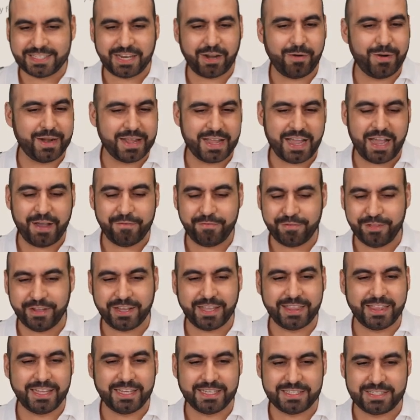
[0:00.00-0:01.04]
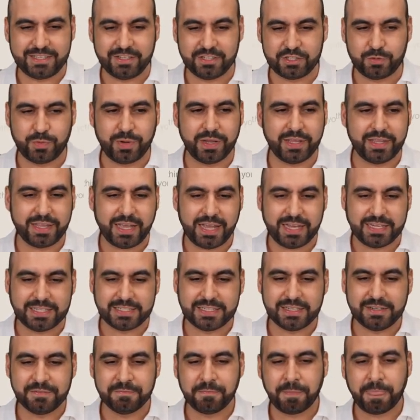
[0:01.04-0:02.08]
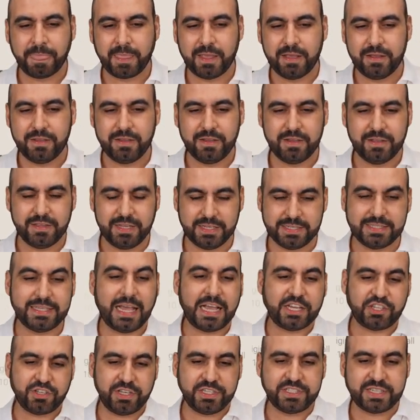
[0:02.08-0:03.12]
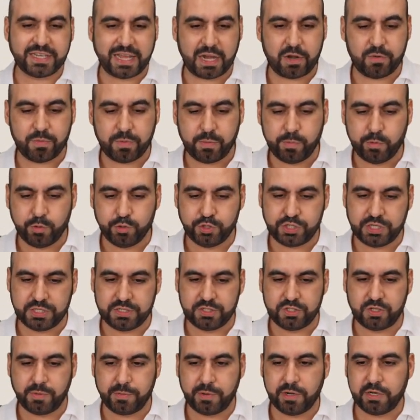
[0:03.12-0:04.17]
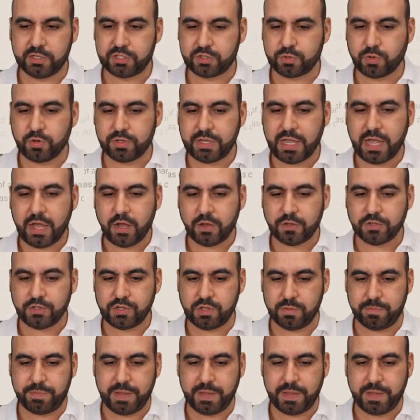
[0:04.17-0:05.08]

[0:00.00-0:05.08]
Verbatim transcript: I already have. Look at this, looks really nice. This is actually Slider Revolution. So I'm gonna scroll down to the